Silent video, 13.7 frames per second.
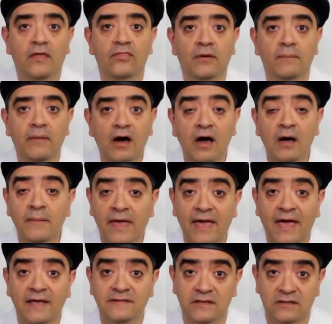The mom
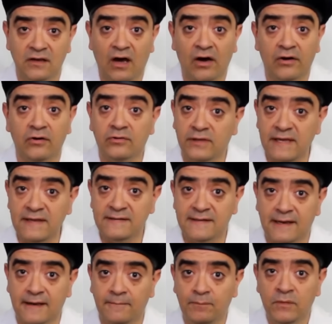has a daughter,
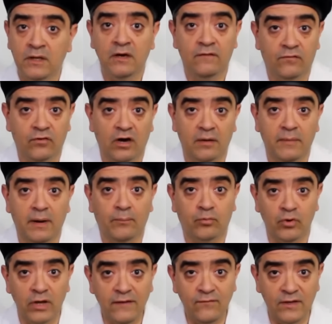Lisa, from a
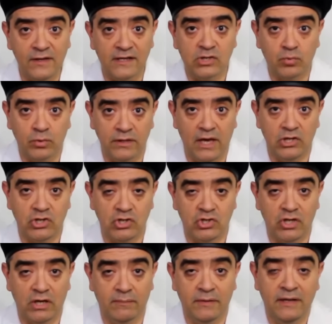previous
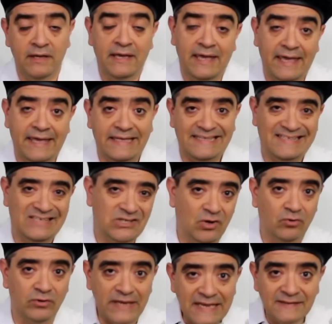relationship, and
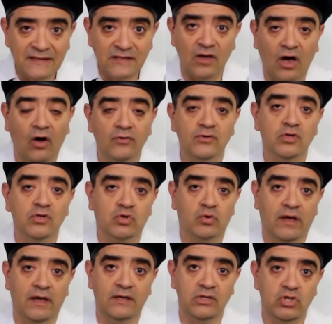so Lisa's also
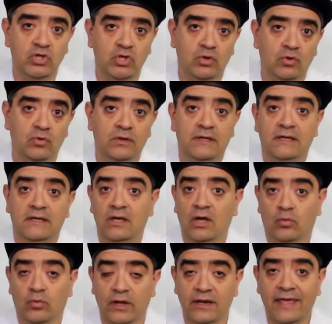trying to
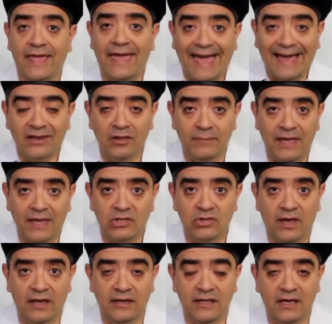really acclimate to
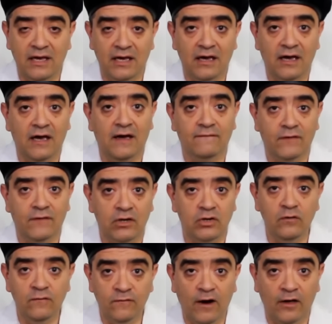the idea of a
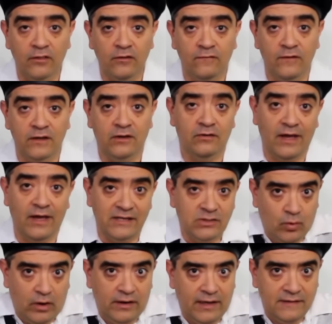new father figure as
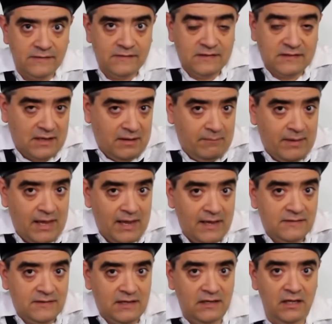well as this
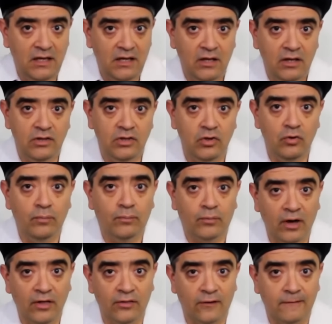amazing new
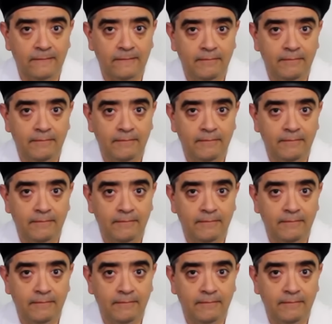brother.